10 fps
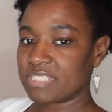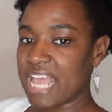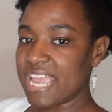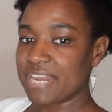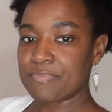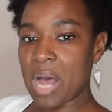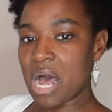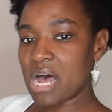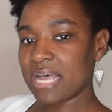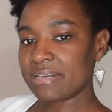game
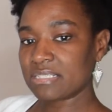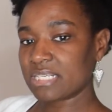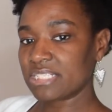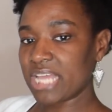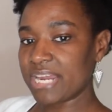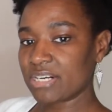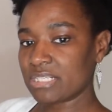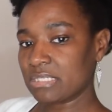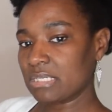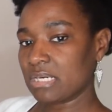pod container,